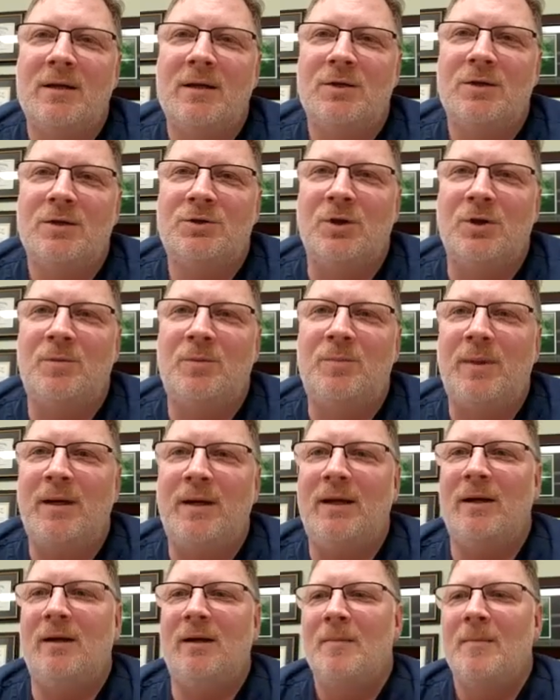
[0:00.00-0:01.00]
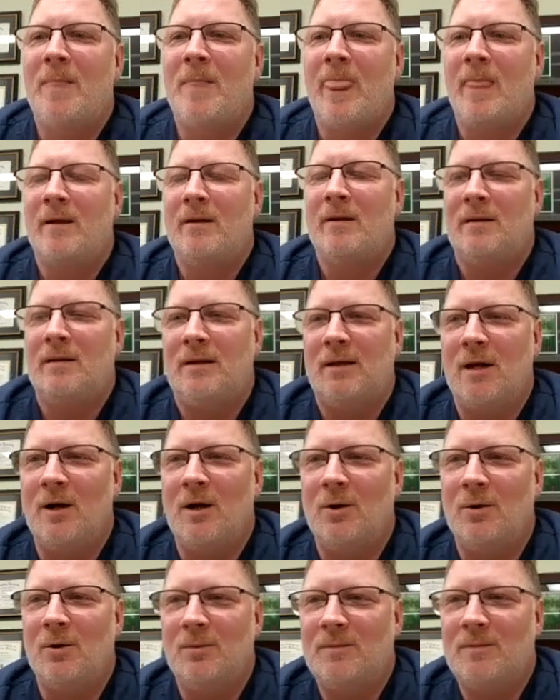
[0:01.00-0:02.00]
should be,
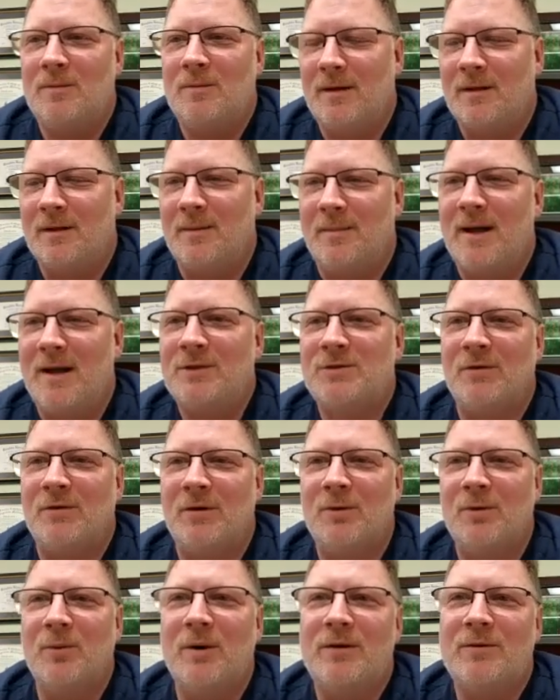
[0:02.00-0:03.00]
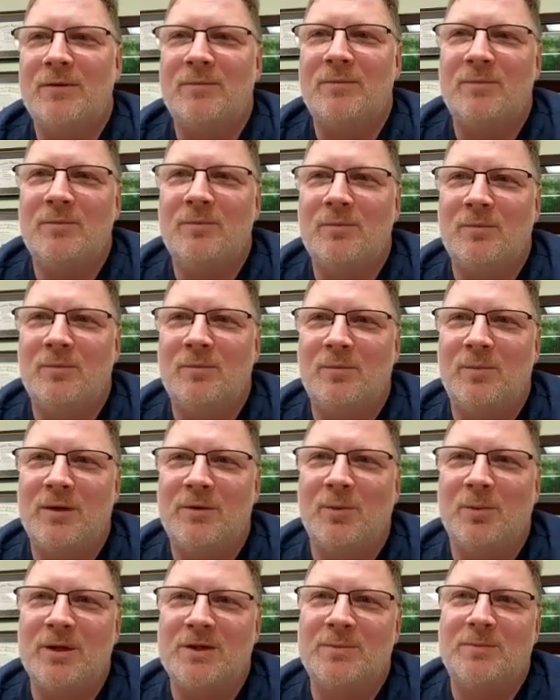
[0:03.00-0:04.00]
commensurate with
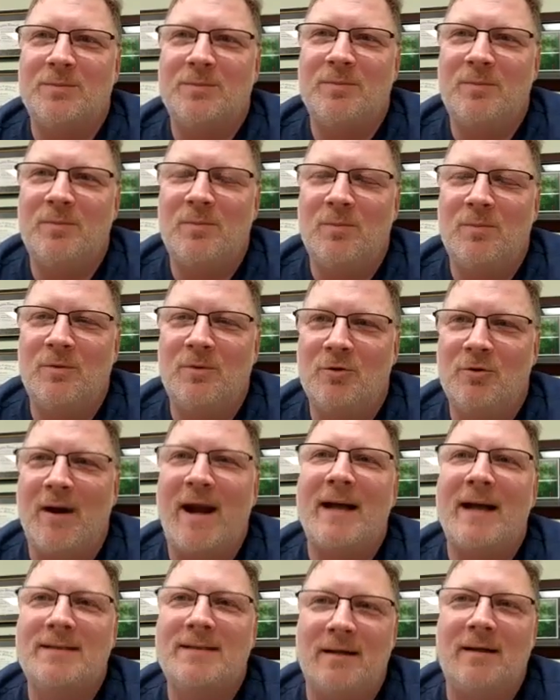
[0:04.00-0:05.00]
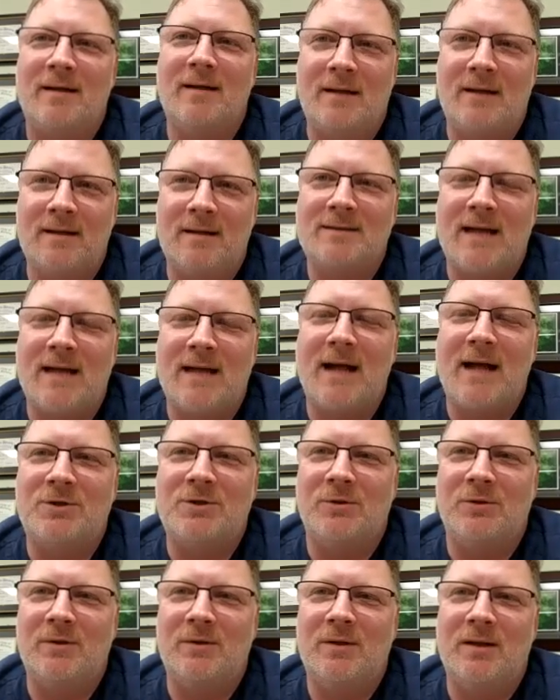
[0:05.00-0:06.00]
what's granted in
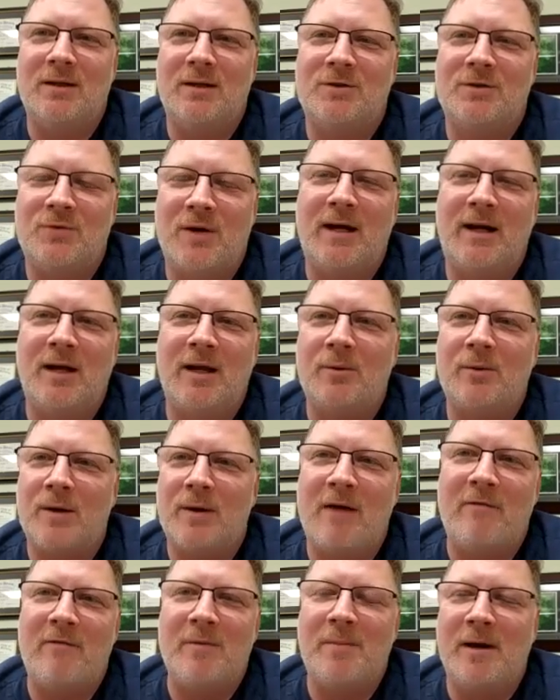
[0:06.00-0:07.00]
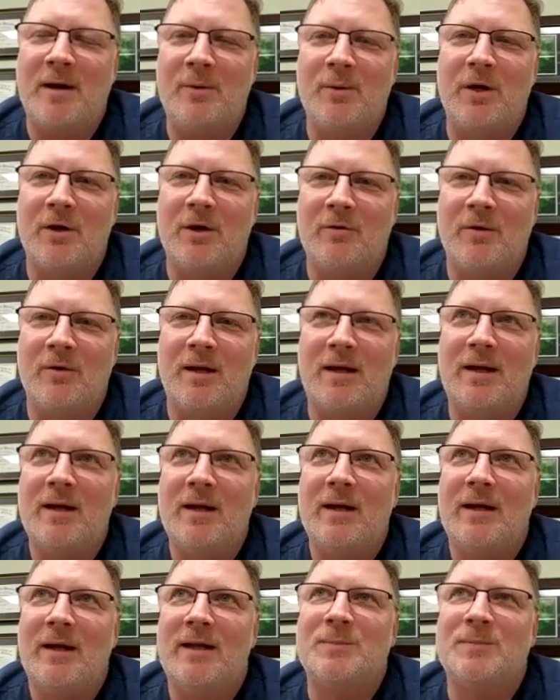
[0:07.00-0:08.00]
statute. And the training, everybody would agree,
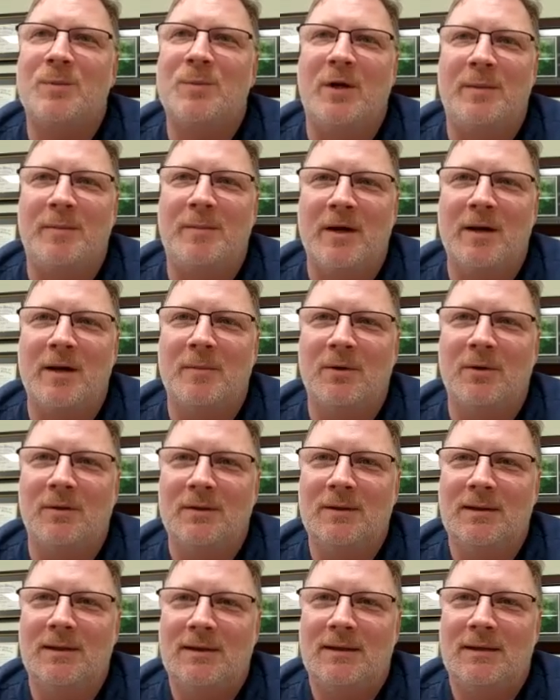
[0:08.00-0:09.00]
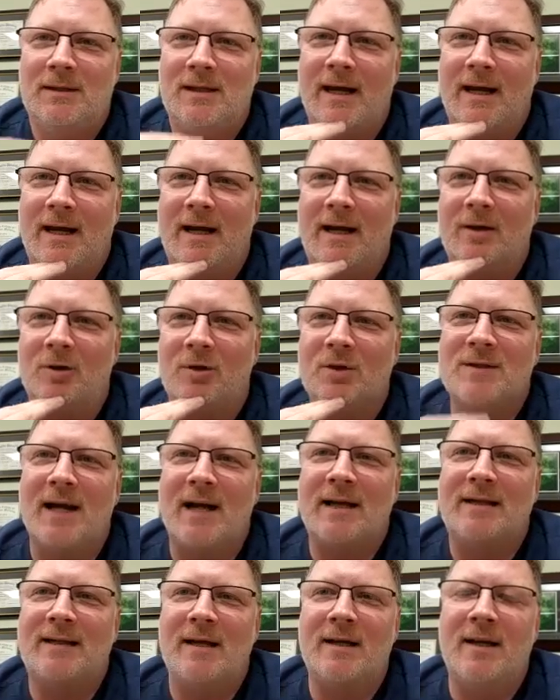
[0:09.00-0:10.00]
is pretty minimal. And it looks
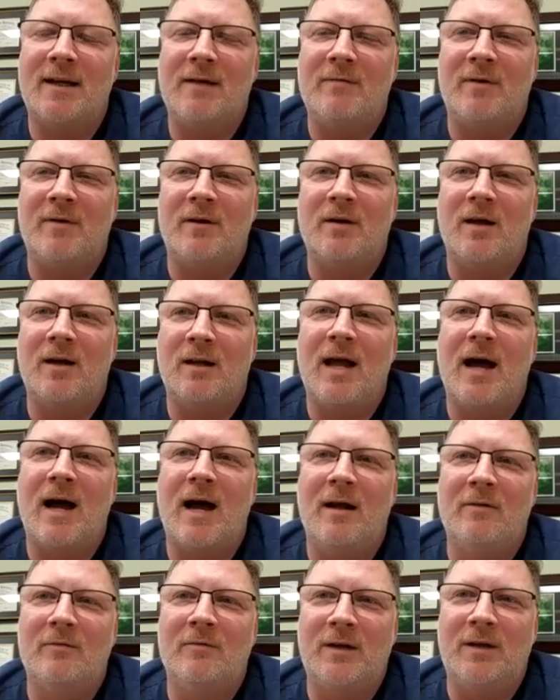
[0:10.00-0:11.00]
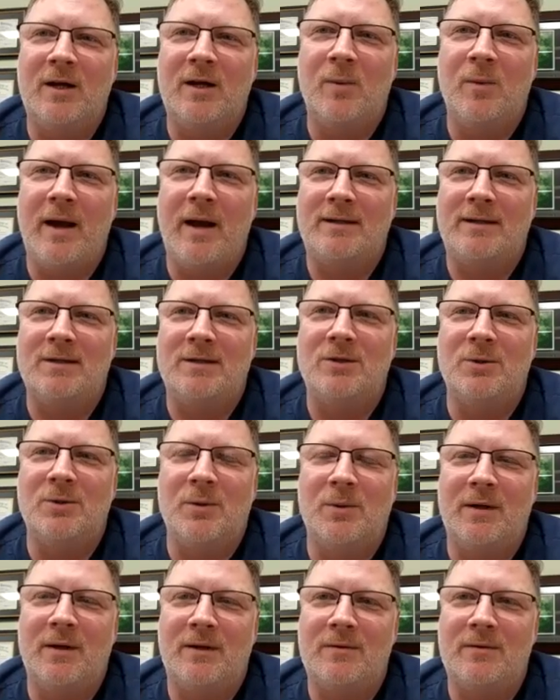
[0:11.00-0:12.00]
like they're given a lot of leeway to do
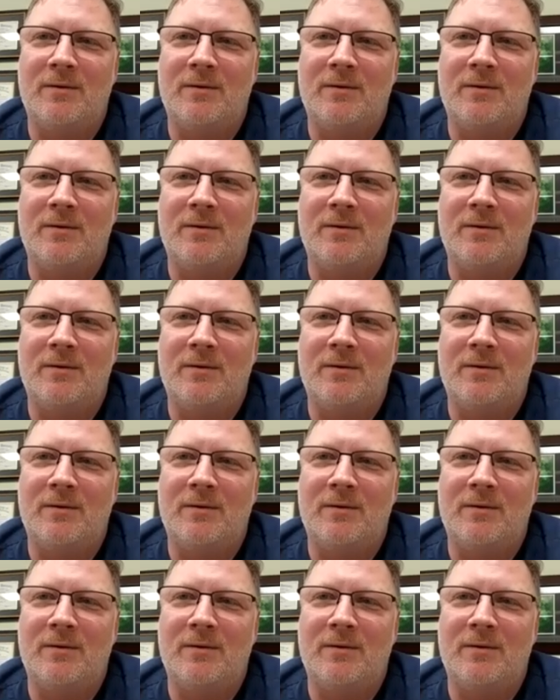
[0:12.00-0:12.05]
what